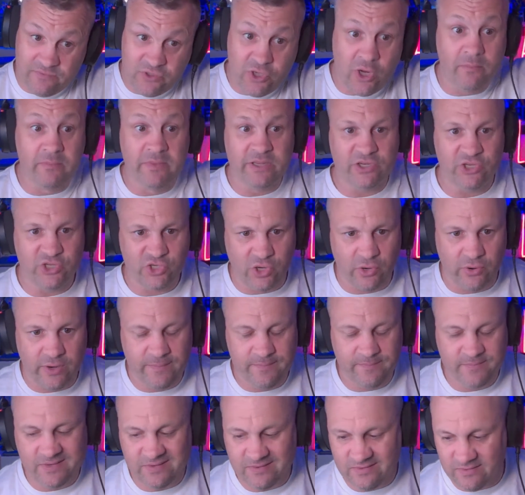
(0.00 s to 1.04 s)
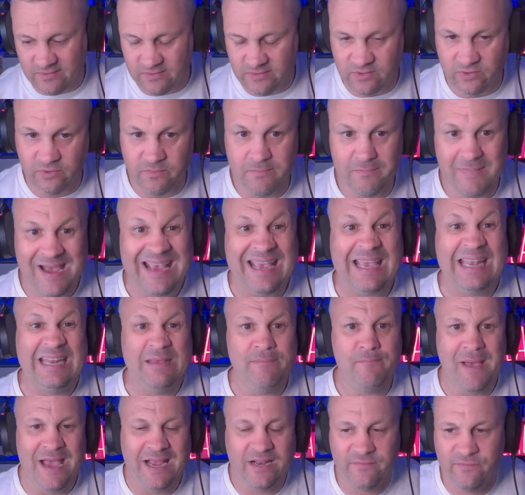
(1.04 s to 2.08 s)
Tom Lynch, sorry, to make an
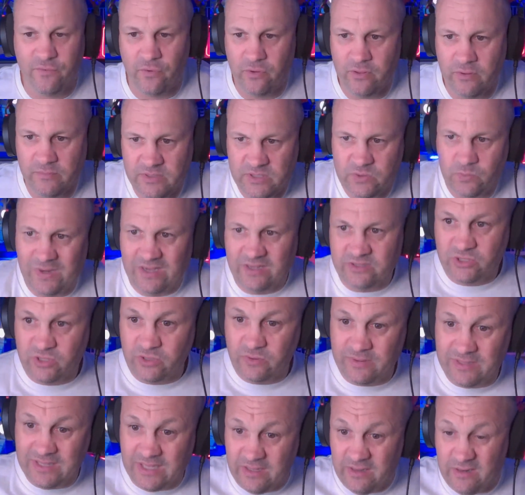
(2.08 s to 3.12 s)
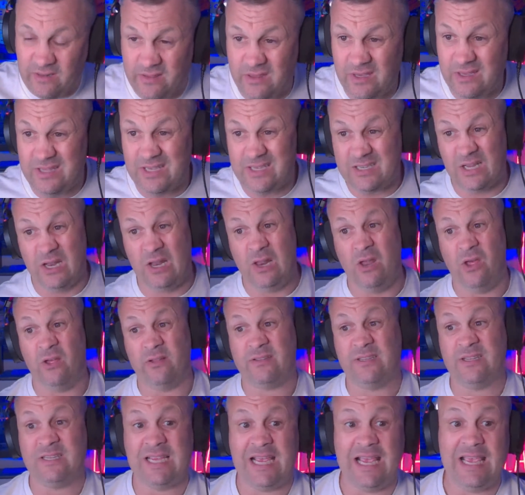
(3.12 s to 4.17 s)
impact for them as well too. And I think there's a lot
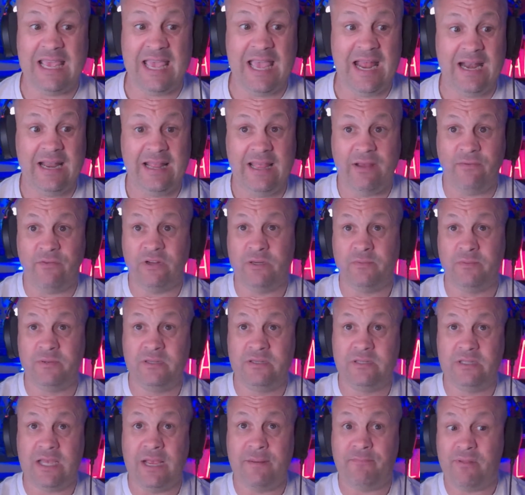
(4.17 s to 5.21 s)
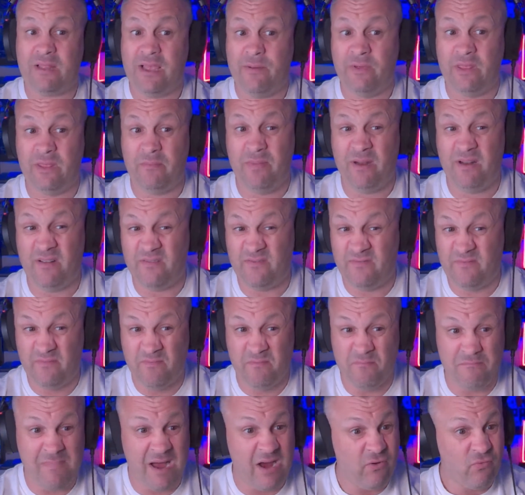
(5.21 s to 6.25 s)
to take out of that. Richmond, they play with a bit of
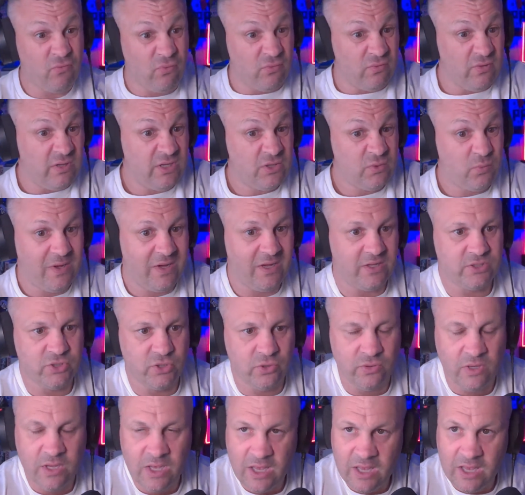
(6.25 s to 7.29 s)
mongrel as well too.